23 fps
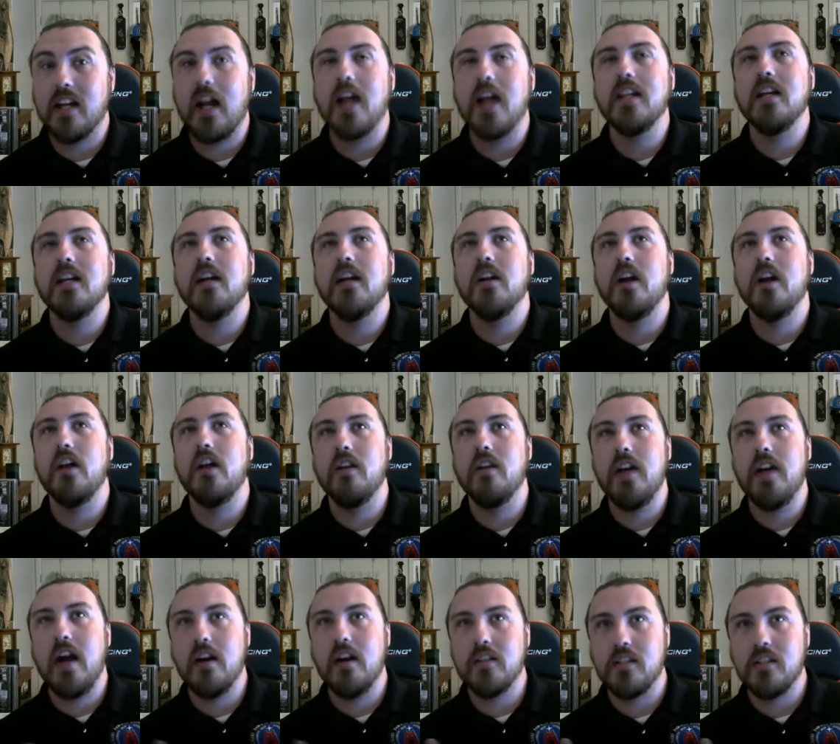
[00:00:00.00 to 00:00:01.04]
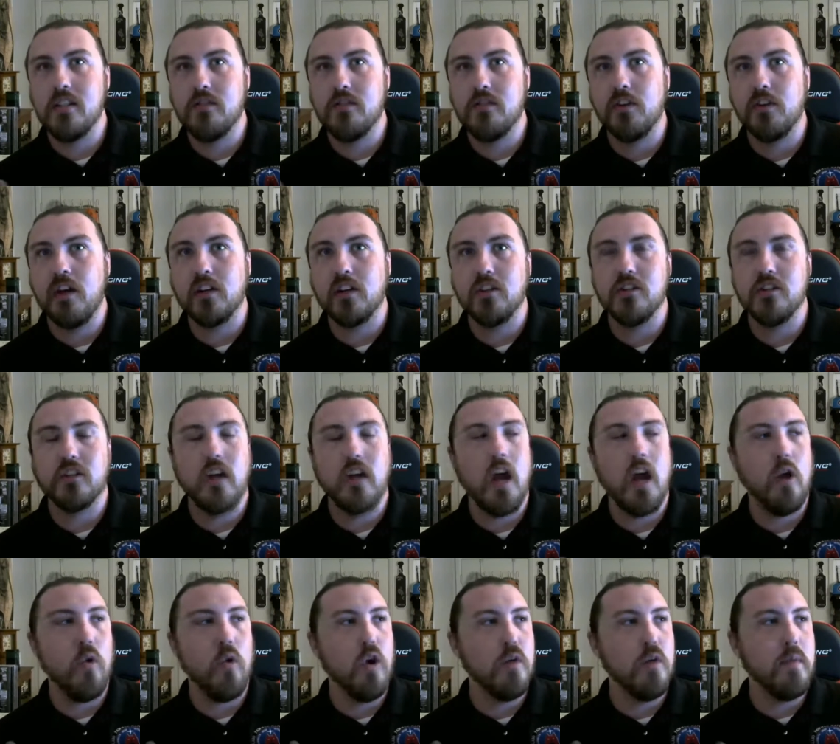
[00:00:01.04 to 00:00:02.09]
I did another analysis for Dr. Scott
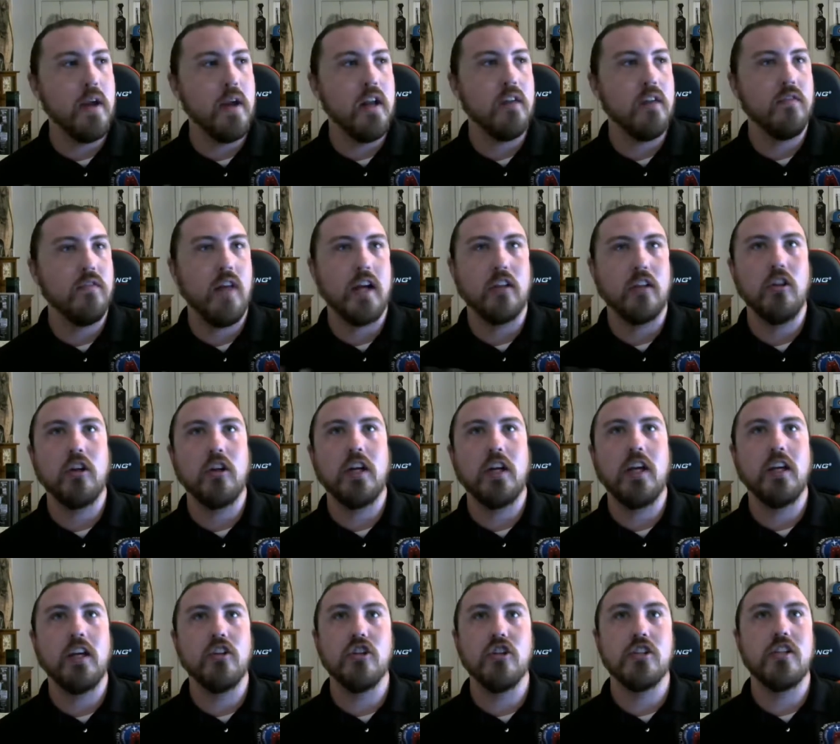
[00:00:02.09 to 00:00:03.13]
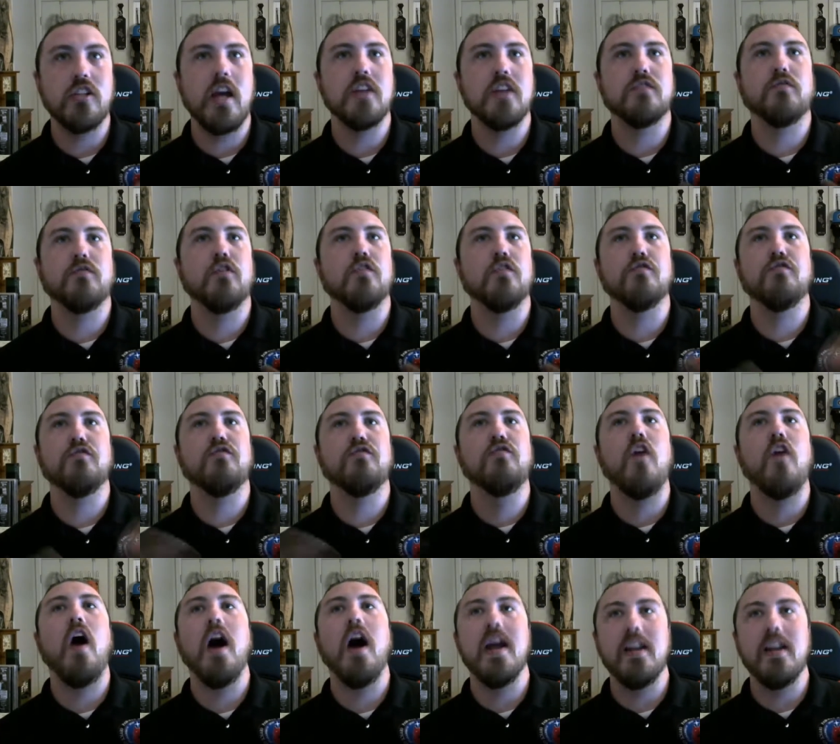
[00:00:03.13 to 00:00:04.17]
Ortman of like looking just as for
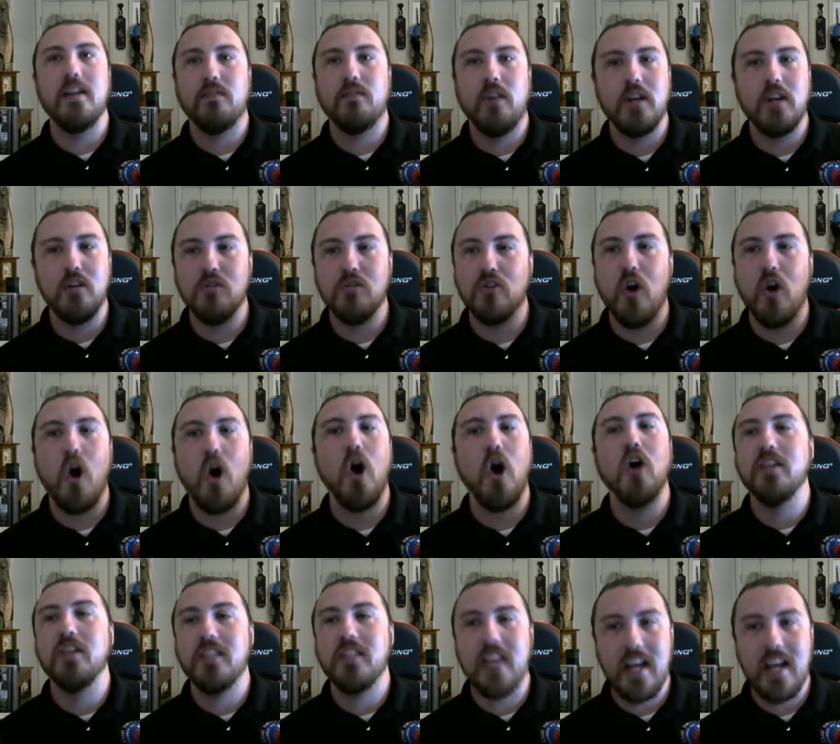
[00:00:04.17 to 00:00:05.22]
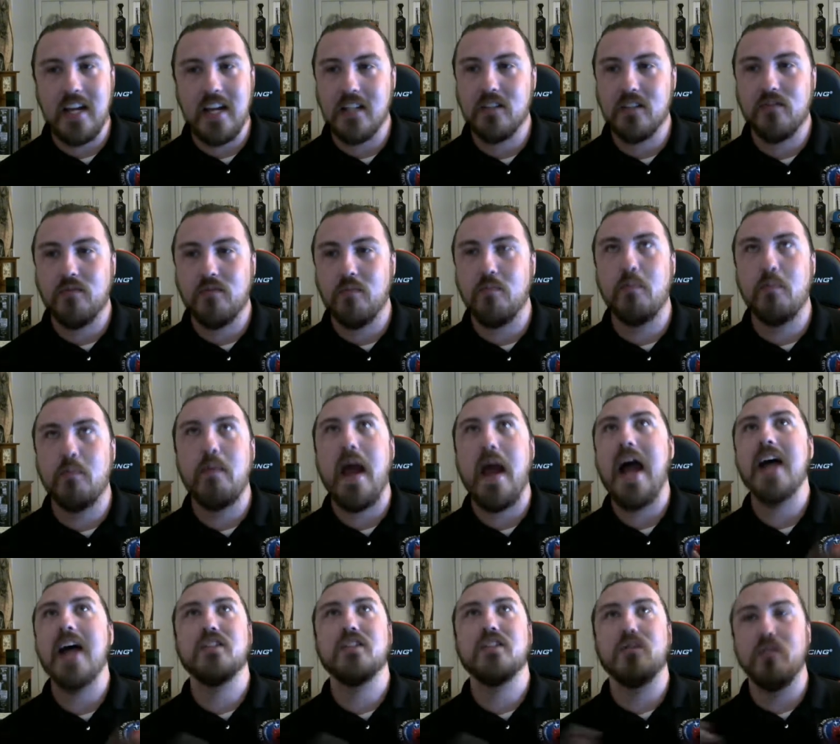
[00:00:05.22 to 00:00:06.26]
fun if I used all the dates
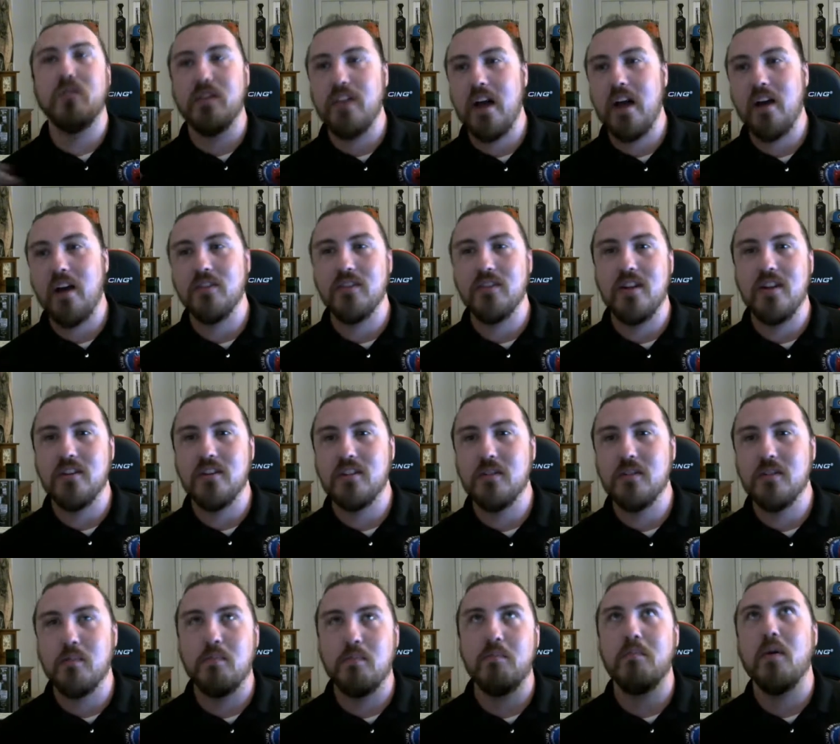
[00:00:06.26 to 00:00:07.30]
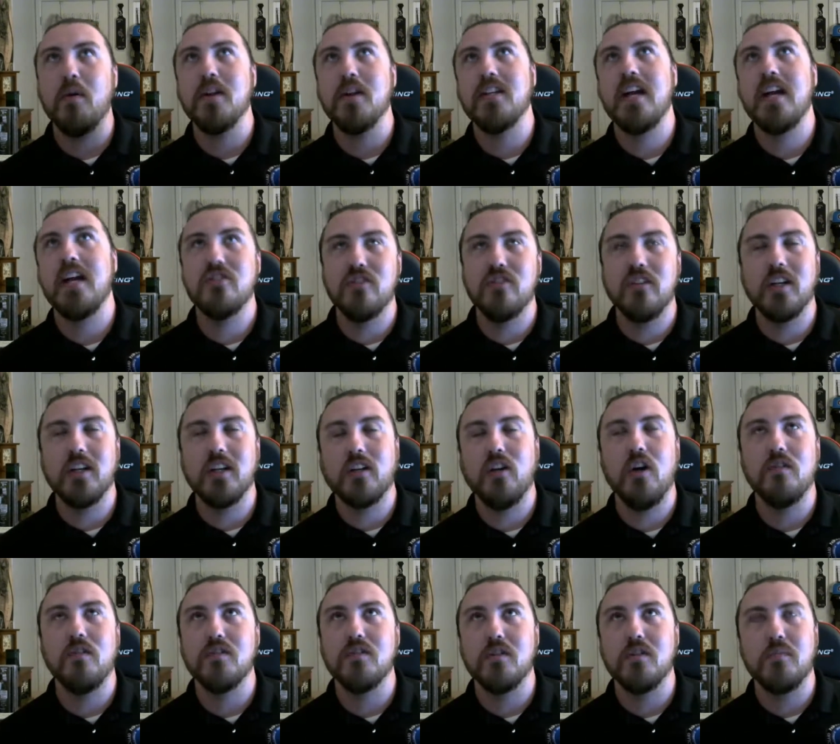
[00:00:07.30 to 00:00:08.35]
past 3,000 years to potentially
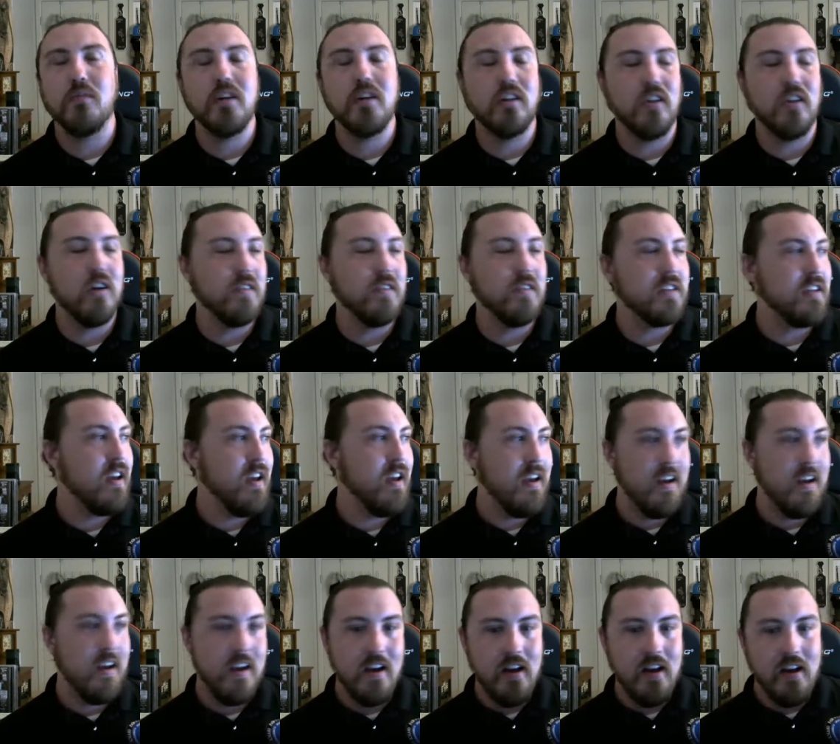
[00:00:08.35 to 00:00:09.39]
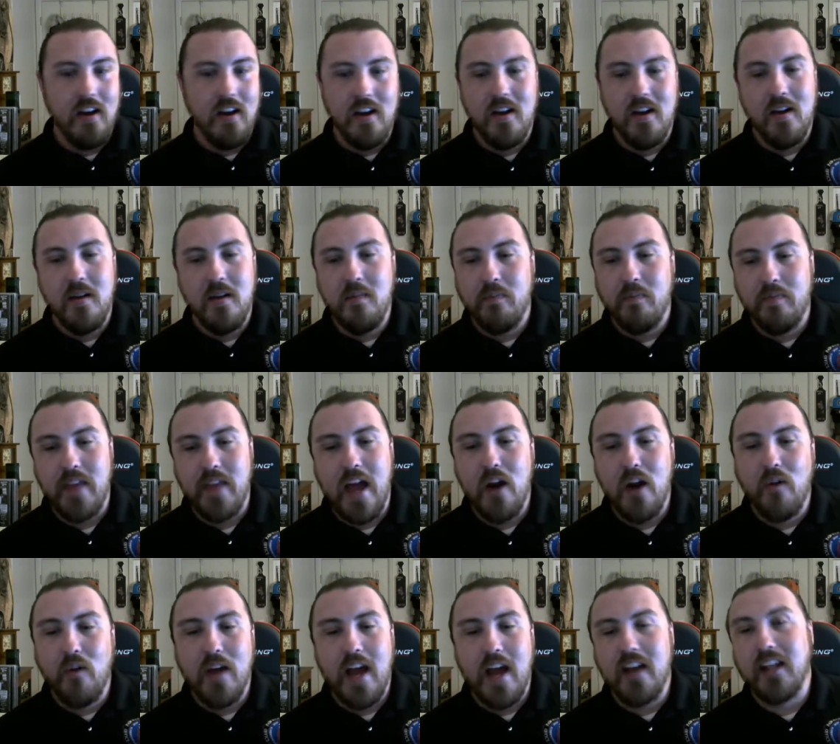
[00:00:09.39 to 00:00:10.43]
Clovis or pre Clovis. That
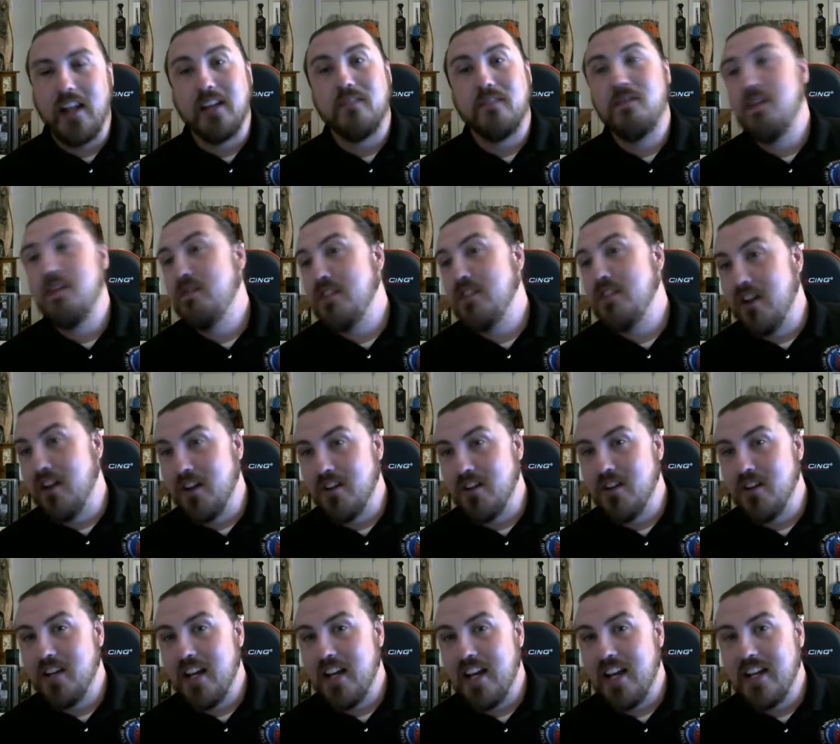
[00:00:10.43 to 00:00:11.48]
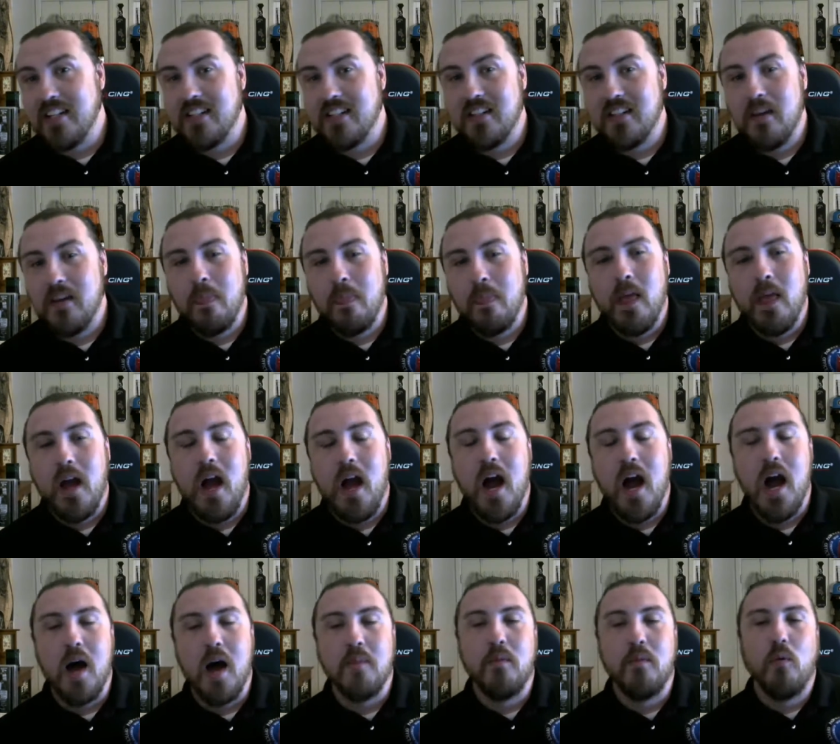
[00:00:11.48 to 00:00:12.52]
only had like 1,500 dates.
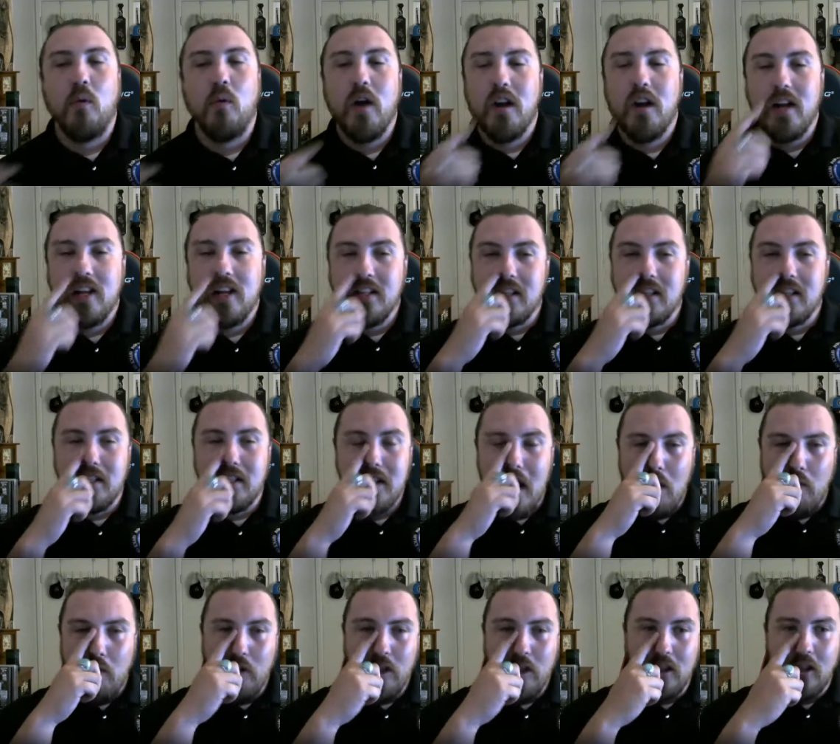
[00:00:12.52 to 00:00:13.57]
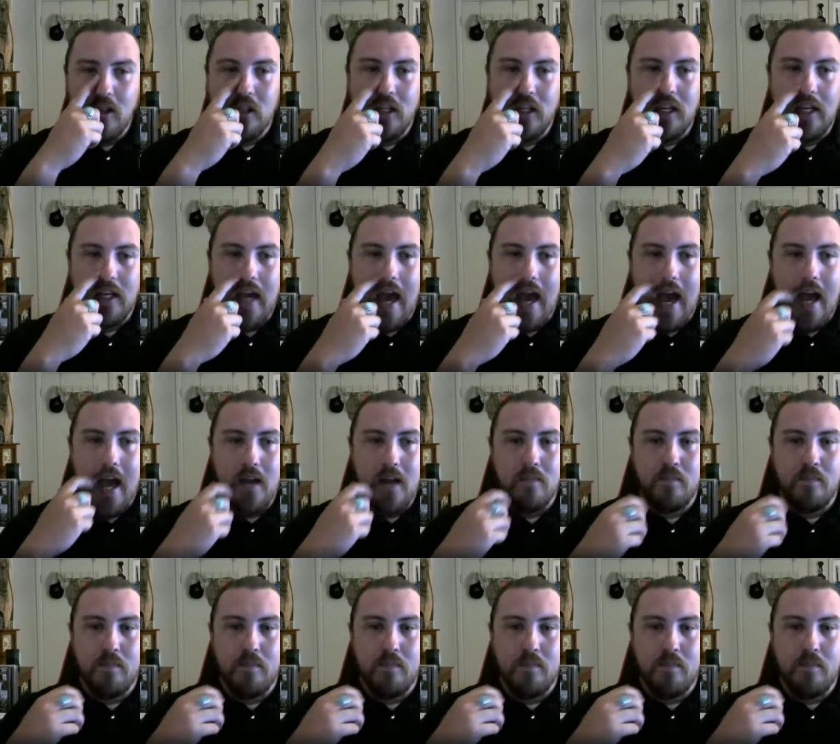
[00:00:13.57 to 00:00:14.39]
Um, but what it is, it's not really looking at